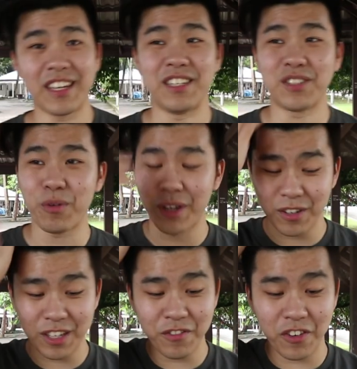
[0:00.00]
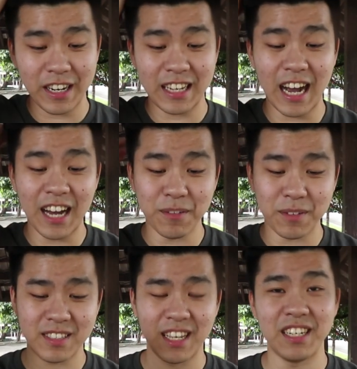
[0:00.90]
okay, so we're looking for that
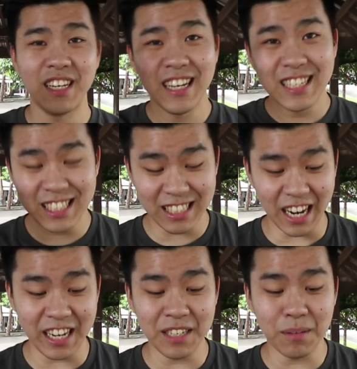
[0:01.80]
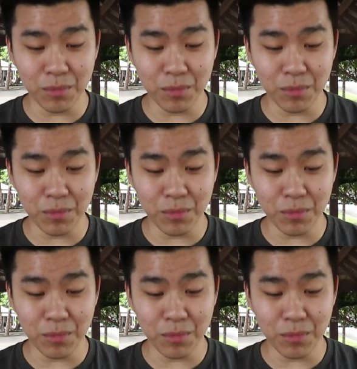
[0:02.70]
100% shiny